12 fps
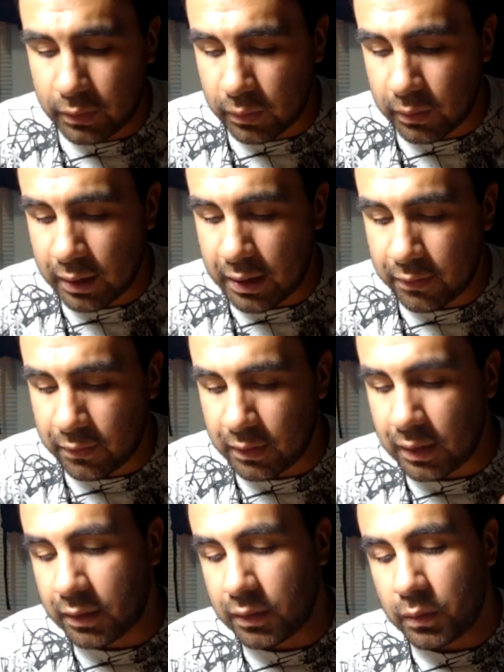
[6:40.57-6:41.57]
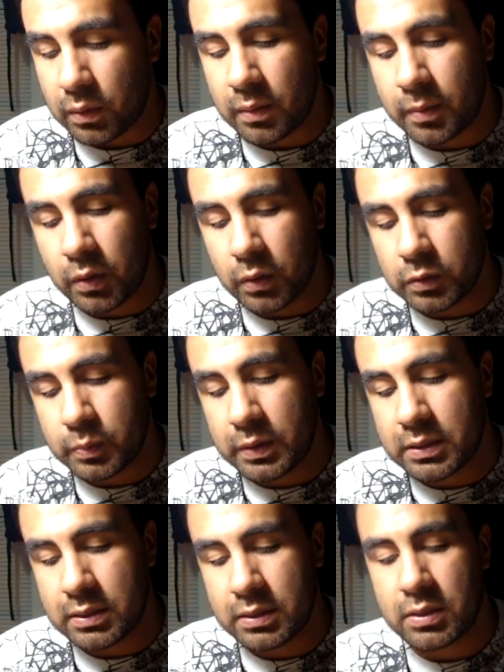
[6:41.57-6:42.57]
don't have like the rubber nose
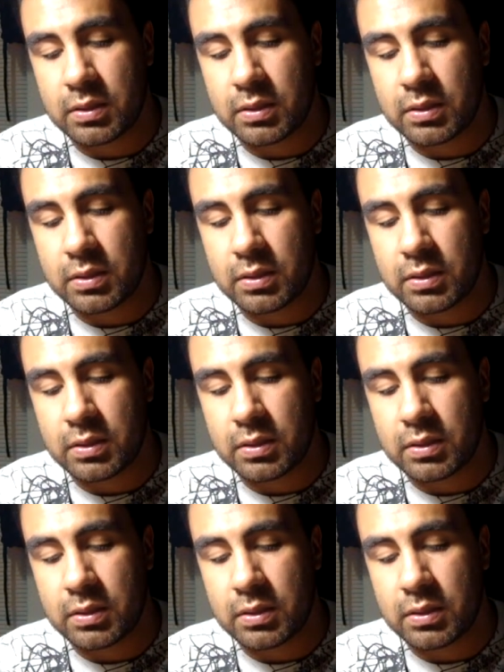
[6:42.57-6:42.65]
pieces,